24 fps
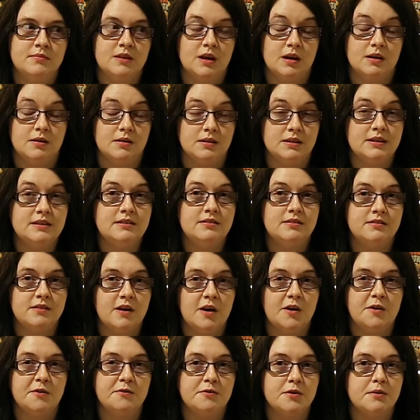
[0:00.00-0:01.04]
At least
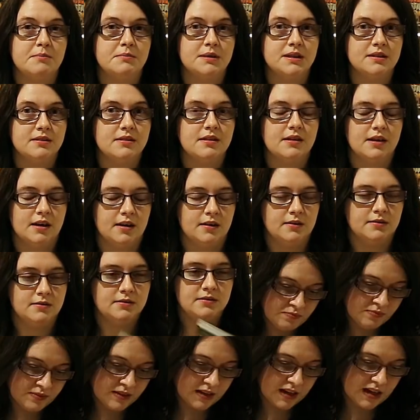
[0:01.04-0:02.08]
over a month ago.
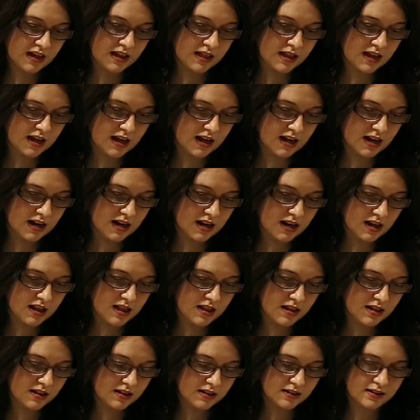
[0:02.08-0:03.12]
And then
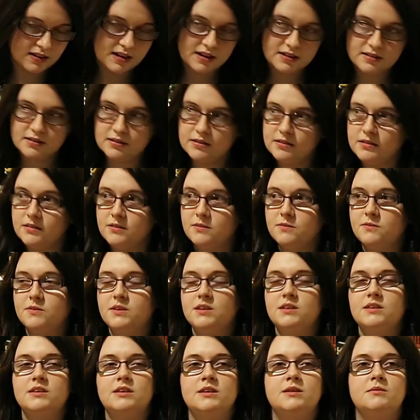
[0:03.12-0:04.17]
the last
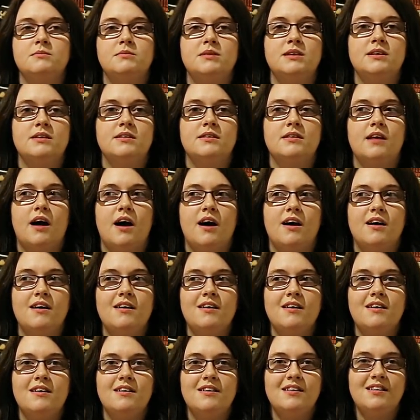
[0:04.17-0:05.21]
volume in the
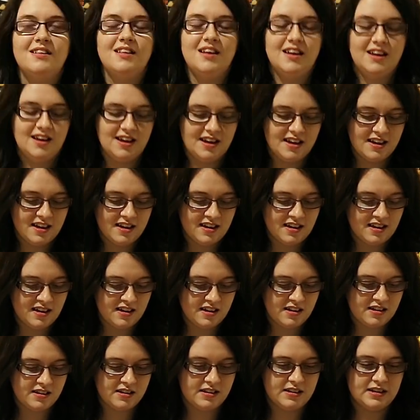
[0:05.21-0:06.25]
haul
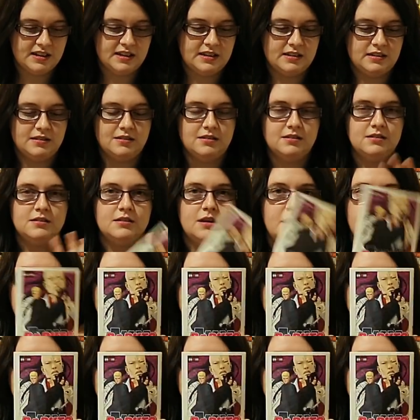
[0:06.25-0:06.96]
is